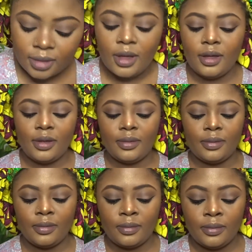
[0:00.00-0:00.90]

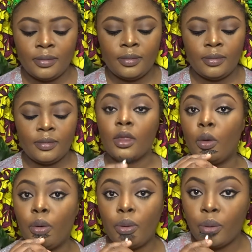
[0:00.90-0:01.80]
step with the
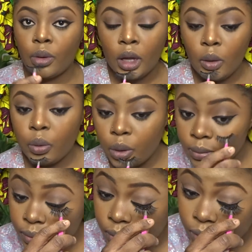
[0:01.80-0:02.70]
lashes is
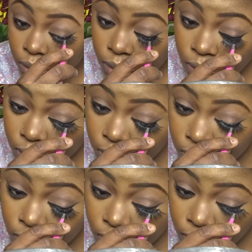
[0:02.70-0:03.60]
really optional.
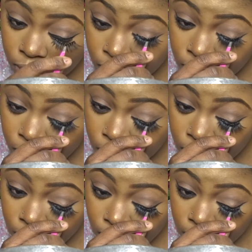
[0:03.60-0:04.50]
You really don't
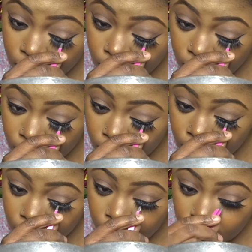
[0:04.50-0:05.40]
have to do it,
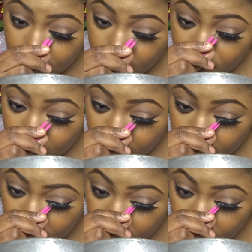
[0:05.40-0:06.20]
but I want to do